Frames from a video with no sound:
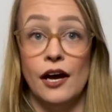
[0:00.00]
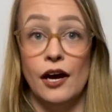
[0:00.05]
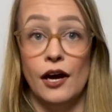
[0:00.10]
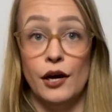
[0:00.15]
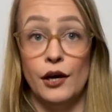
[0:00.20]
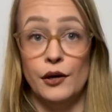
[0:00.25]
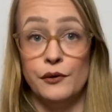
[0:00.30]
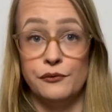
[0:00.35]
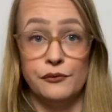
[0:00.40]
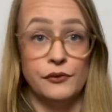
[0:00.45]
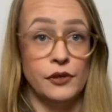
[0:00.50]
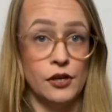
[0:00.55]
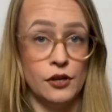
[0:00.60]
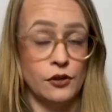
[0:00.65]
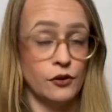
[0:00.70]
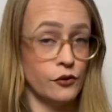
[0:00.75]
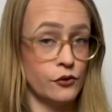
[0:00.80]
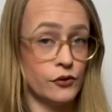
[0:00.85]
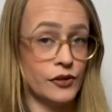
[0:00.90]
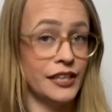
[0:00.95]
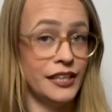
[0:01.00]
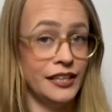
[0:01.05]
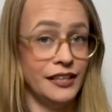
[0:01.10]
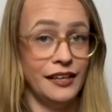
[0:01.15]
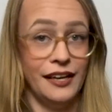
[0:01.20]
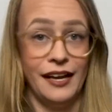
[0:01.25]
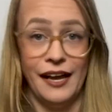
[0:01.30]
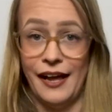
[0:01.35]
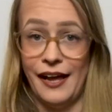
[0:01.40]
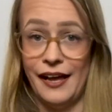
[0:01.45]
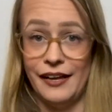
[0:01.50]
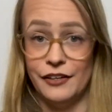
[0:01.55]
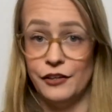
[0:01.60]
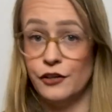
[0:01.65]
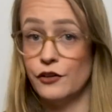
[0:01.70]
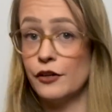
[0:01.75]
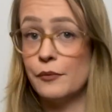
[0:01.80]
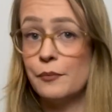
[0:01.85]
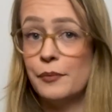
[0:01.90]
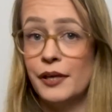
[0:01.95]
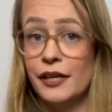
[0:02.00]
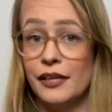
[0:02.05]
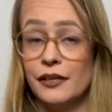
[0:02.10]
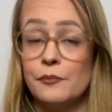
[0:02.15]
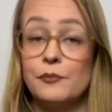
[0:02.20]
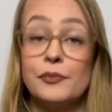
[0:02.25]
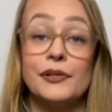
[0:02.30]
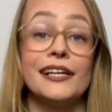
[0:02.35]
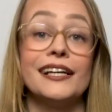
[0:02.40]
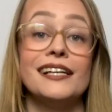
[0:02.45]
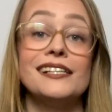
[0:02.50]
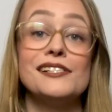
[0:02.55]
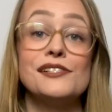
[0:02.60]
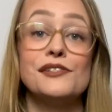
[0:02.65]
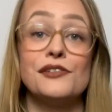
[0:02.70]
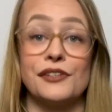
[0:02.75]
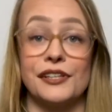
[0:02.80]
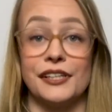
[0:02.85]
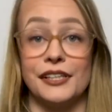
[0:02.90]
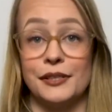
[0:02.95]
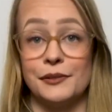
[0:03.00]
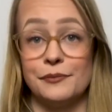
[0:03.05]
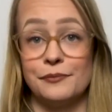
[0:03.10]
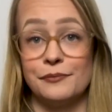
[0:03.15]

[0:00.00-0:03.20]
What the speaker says: of Greek and European prehistory.